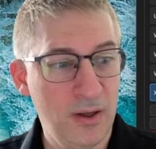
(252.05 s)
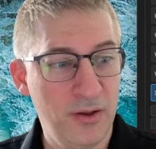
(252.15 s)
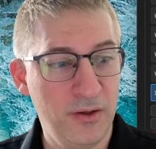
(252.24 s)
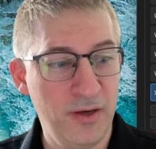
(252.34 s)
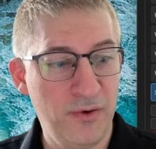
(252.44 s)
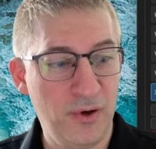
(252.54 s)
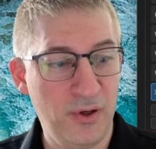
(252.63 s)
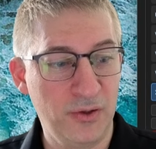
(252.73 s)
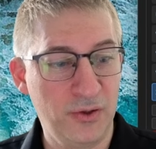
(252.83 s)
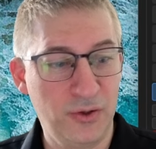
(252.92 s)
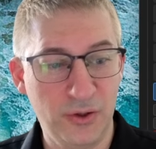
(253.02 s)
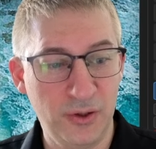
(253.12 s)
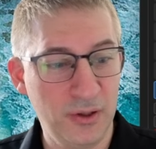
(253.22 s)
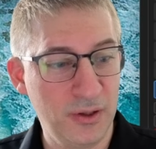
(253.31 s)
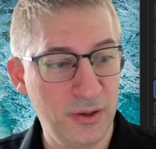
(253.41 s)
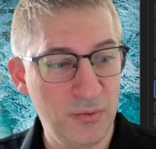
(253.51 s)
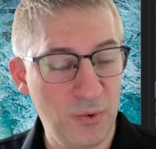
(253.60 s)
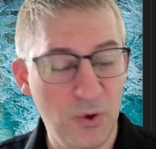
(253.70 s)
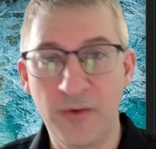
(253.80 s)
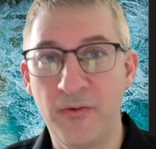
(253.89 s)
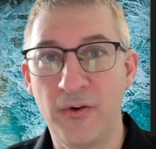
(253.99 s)
The defaults should
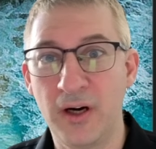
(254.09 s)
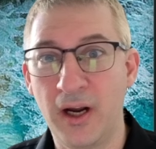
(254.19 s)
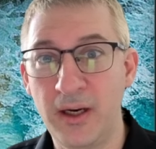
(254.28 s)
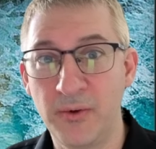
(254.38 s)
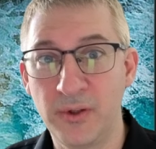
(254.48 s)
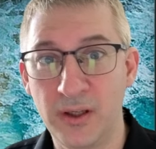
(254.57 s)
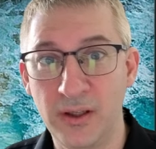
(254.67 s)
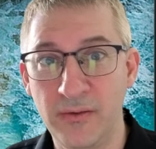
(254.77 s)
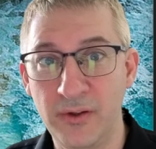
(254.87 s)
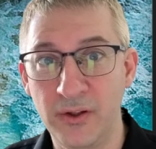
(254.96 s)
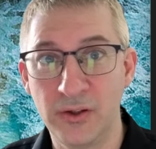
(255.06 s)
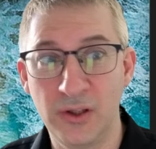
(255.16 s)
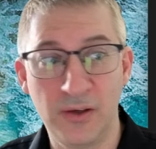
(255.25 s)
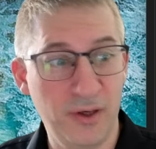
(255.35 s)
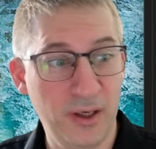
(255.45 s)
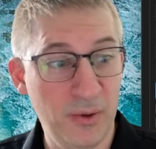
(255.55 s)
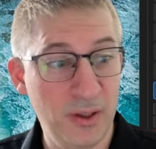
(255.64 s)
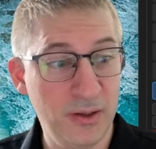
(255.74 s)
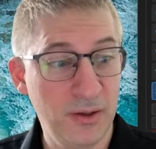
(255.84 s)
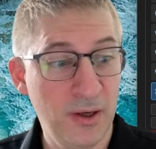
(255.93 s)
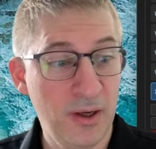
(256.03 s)
work for 90% of your stuff, anyways.